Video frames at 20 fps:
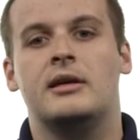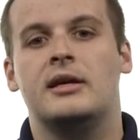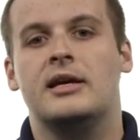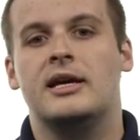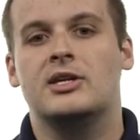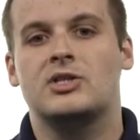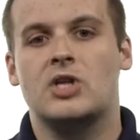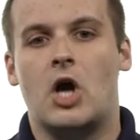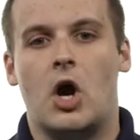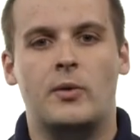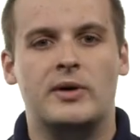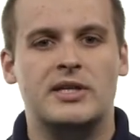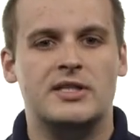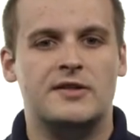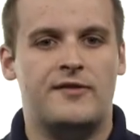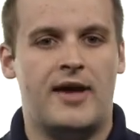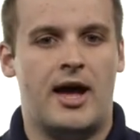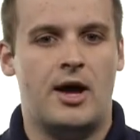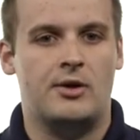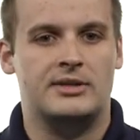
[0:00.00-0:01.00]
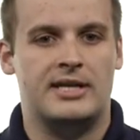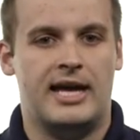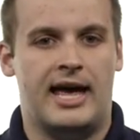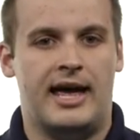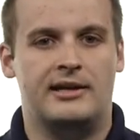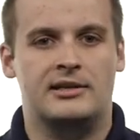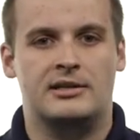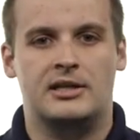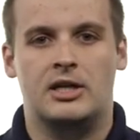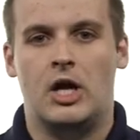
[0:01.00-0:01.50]
is always found
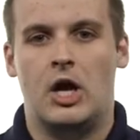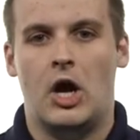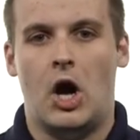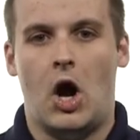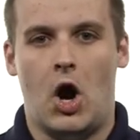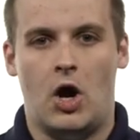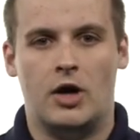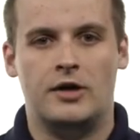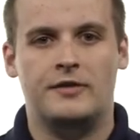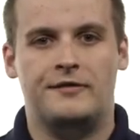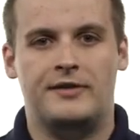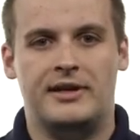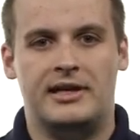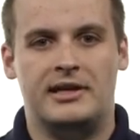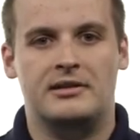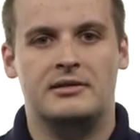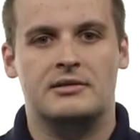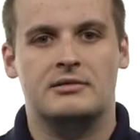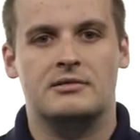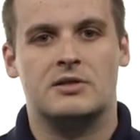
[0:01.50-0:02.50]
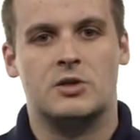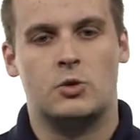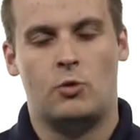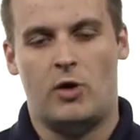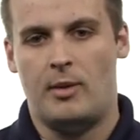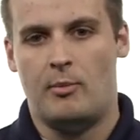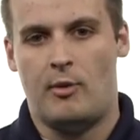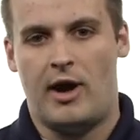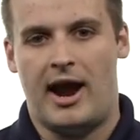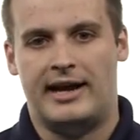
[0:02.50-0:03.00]
at argv
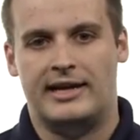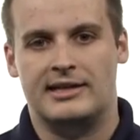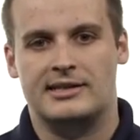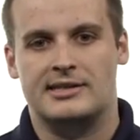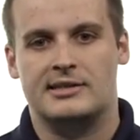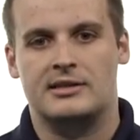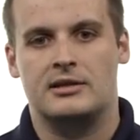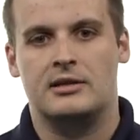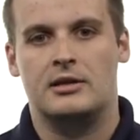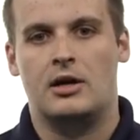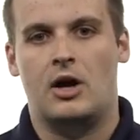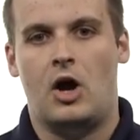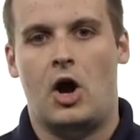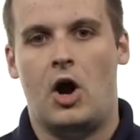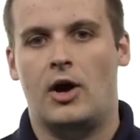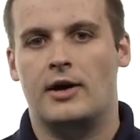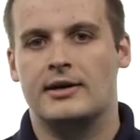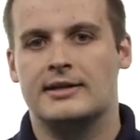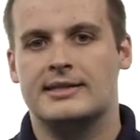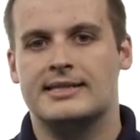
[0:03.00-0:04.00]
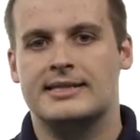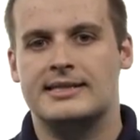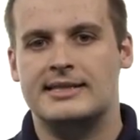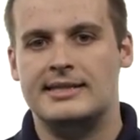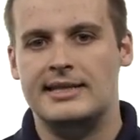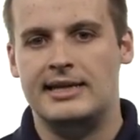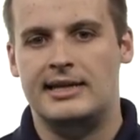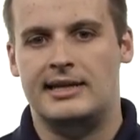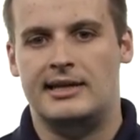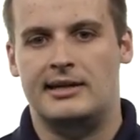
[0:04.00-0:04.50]
square brackets
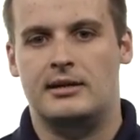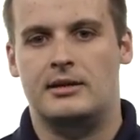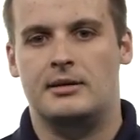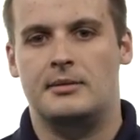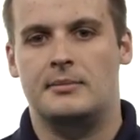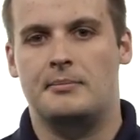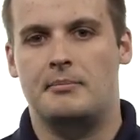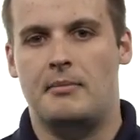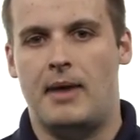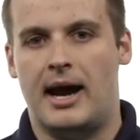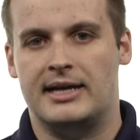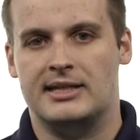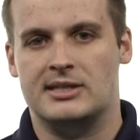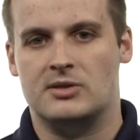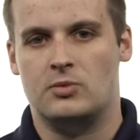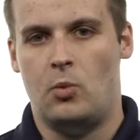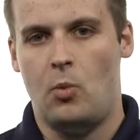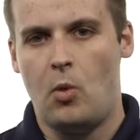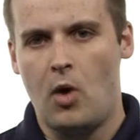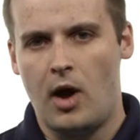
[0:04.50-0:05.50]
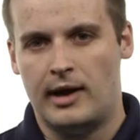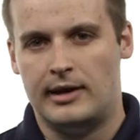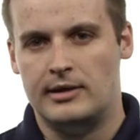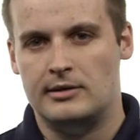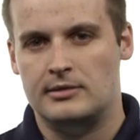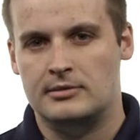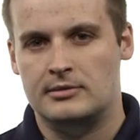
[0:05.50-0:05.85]
argc minus 1.